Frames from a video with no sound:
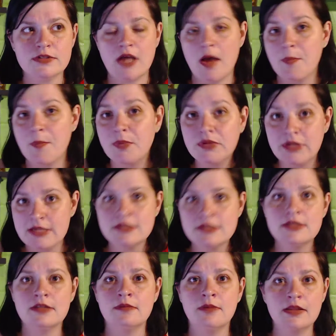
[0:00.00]
couple days
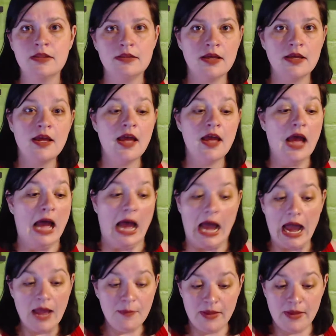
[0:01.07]
of the month.
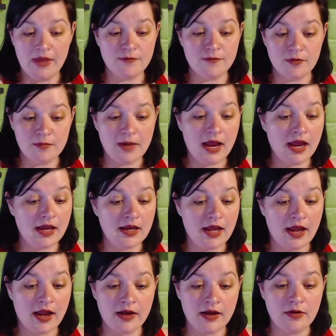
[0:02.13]
I pay for mine, and
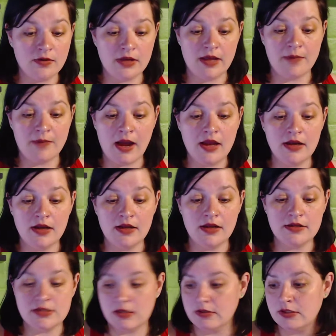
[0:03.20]
I don't get mine
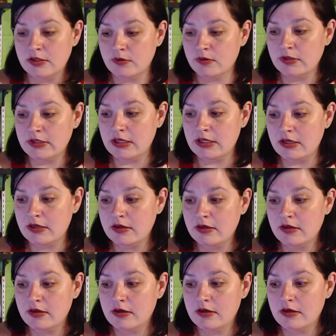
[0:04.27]
until literally,
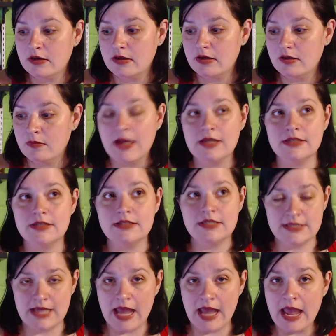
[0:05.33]
what,
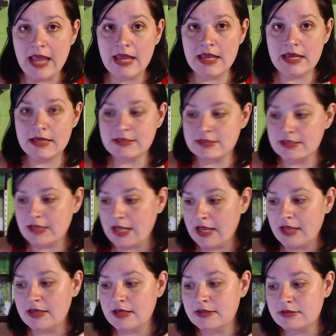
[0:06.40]
today? And today
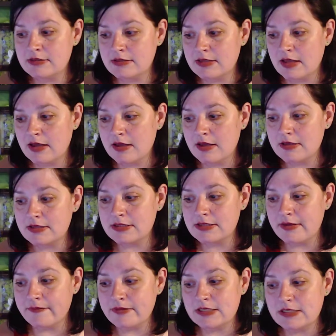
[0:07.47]
is the
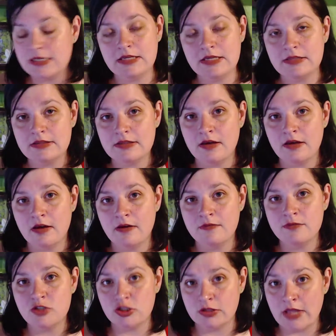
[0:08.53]
17th of
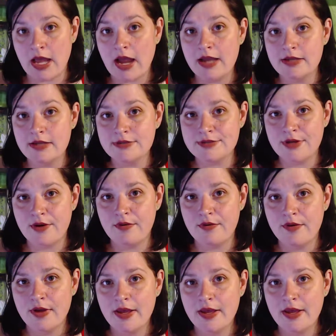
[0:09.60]
July. So